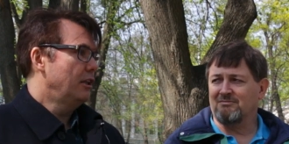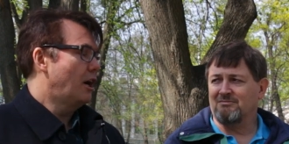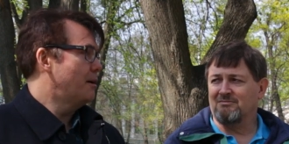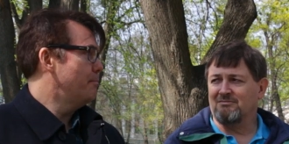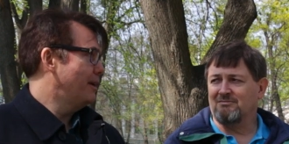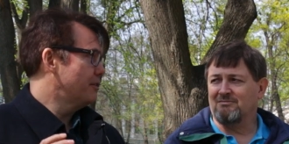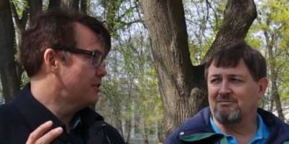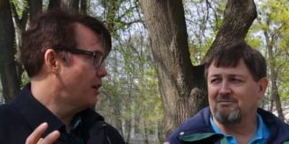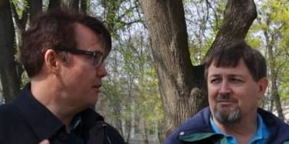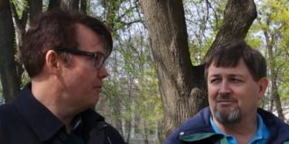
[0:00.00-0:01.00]
Speaker 1: alarm bells
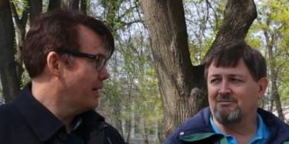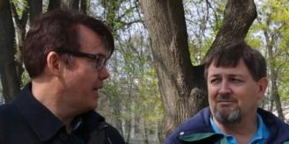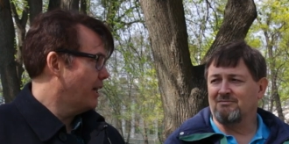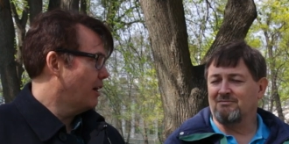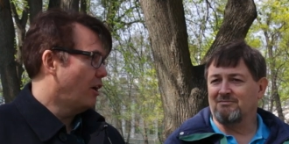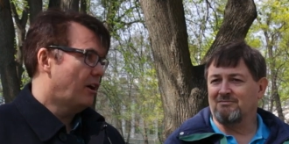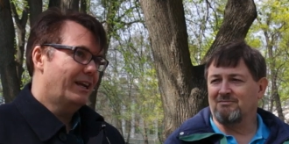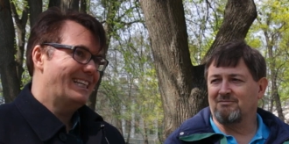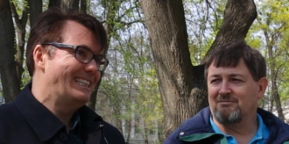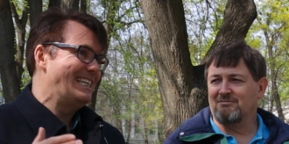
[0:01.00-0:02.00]
start ringing are
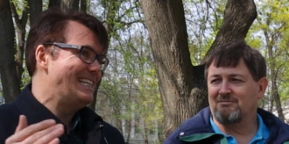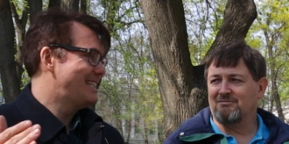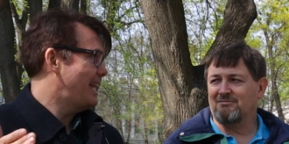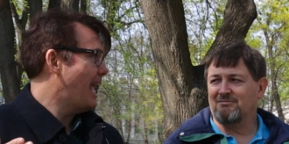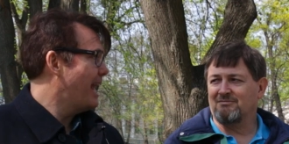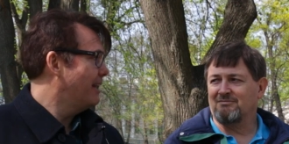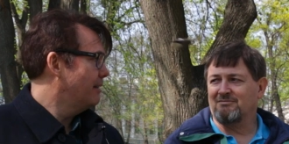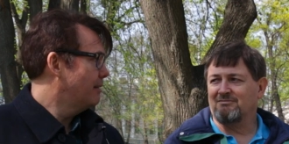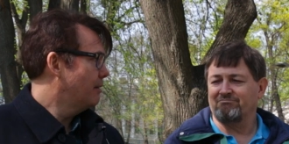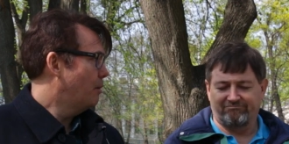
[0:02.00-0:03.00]
at least
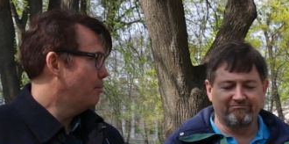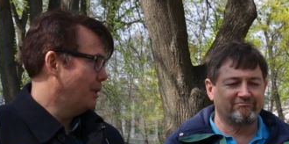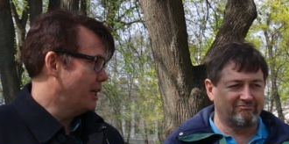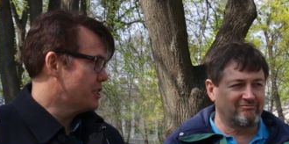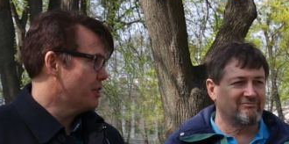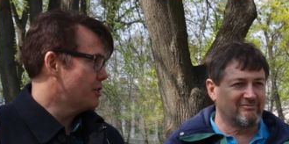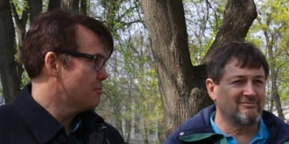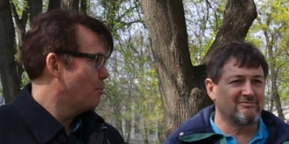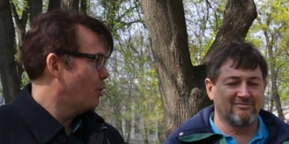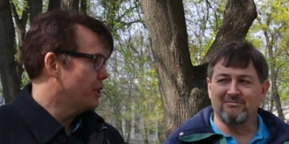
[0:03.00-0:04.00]
10 plus
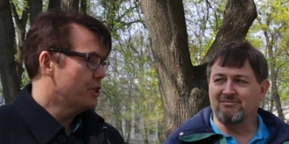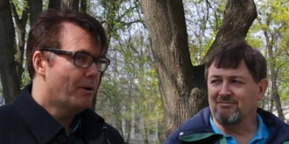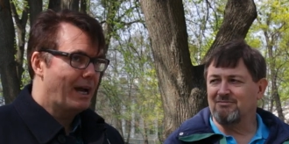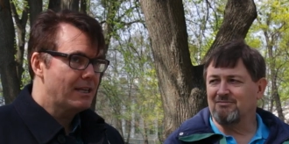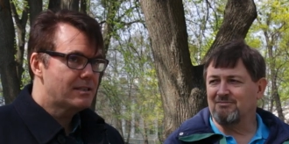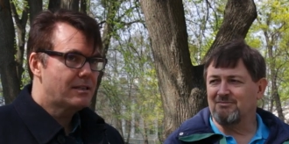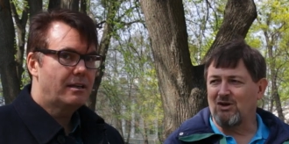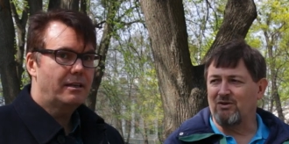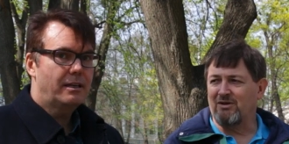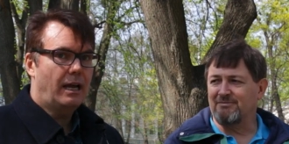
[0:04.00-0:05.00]
years more in the U.S.
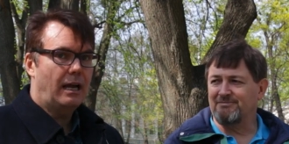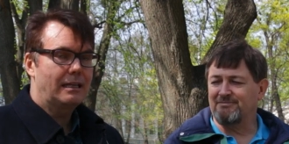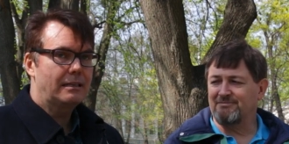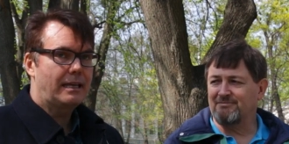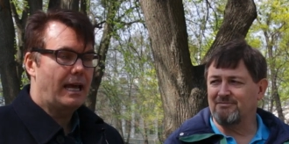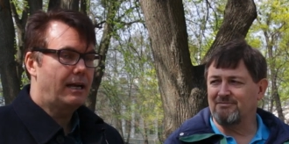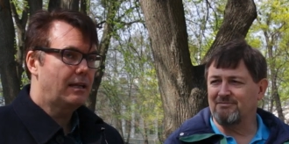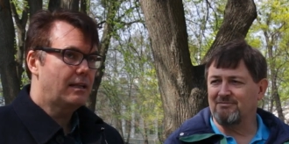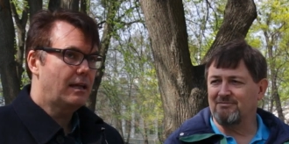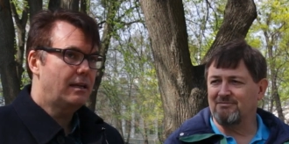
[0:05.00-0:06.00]
Oh yeah, yeah,
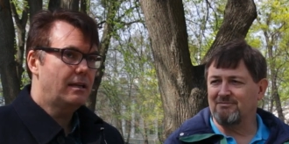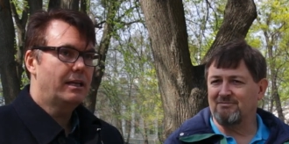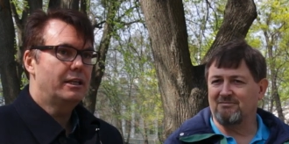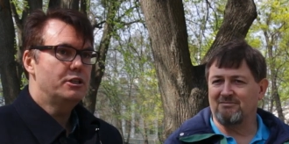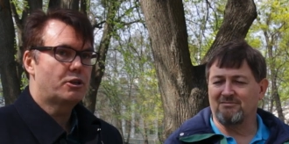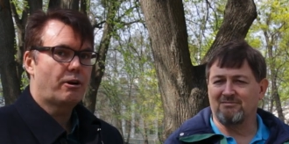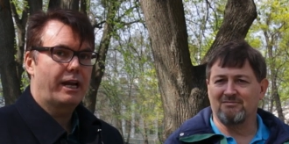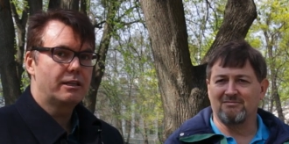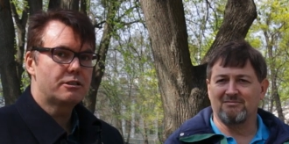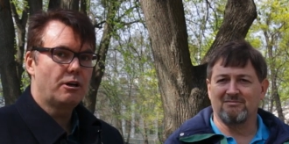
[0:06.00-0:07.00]
Canada than in Ukraine.